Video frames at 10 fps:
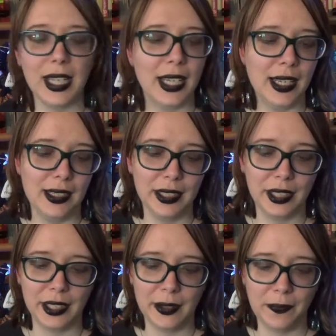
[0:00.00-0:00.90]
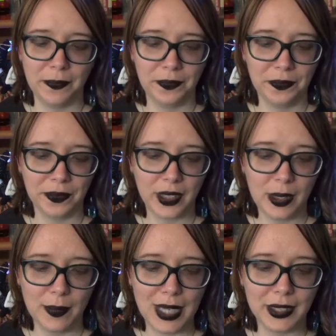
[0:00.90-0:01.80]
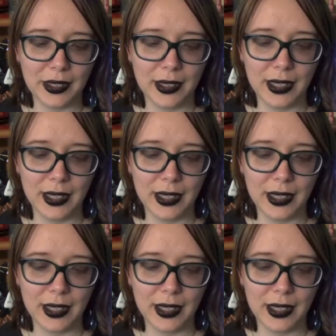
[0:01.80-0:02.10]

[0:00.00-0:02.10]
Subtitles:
He's basically